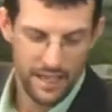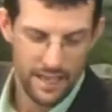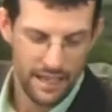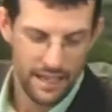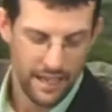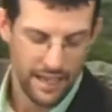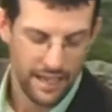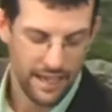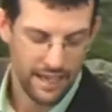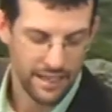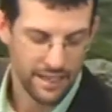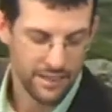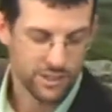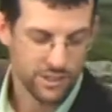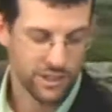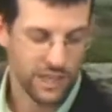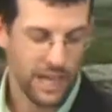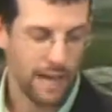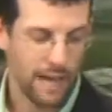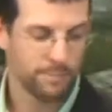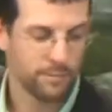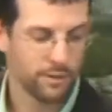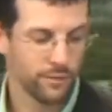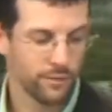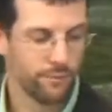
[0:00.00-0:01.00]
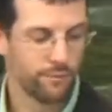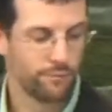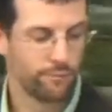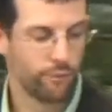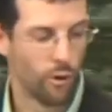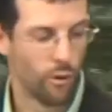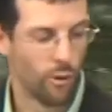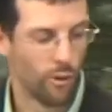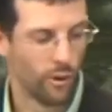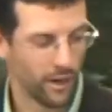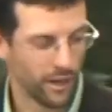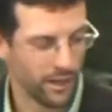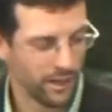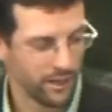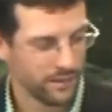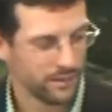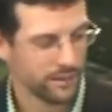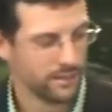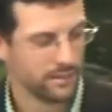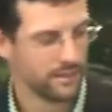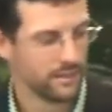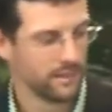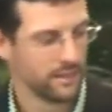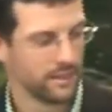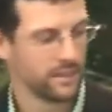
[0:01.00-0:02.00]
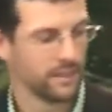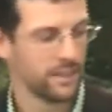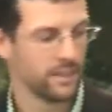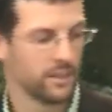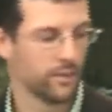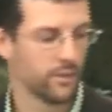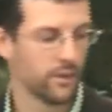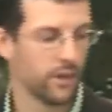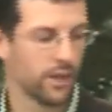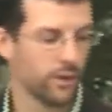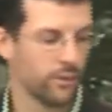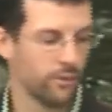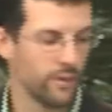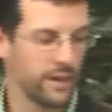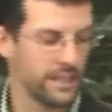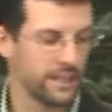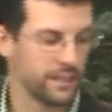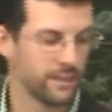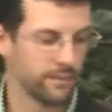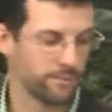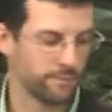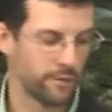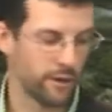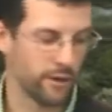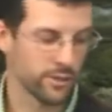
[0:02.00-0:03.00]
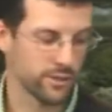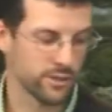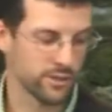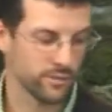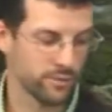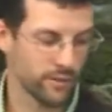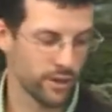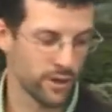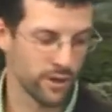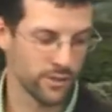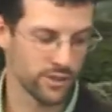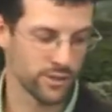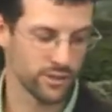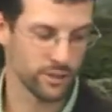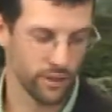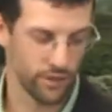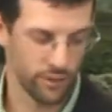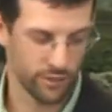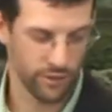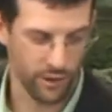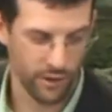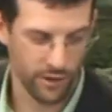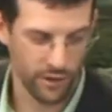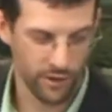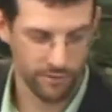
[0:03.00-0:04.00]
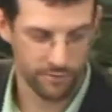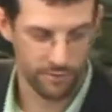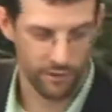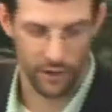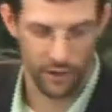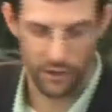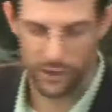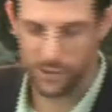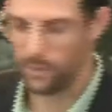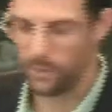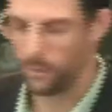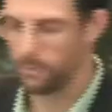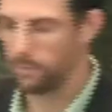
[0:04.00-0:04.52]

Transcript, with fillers: and it's chapter 4. We're going to read the first verse and the third verse, but